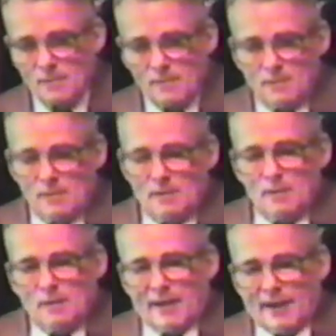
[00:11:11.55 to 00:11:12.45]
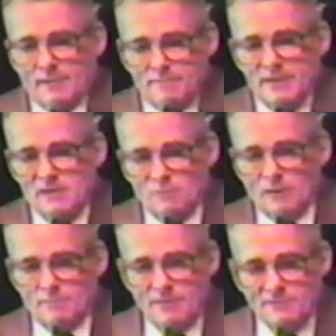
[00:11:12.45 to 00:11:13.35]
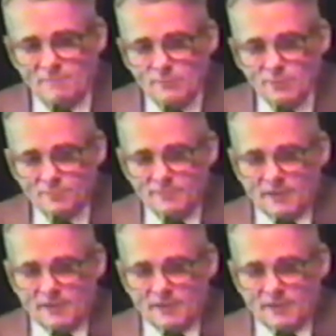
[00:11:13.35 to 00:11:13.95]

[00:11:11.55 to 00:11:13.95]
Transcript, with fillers: And it means what it means from your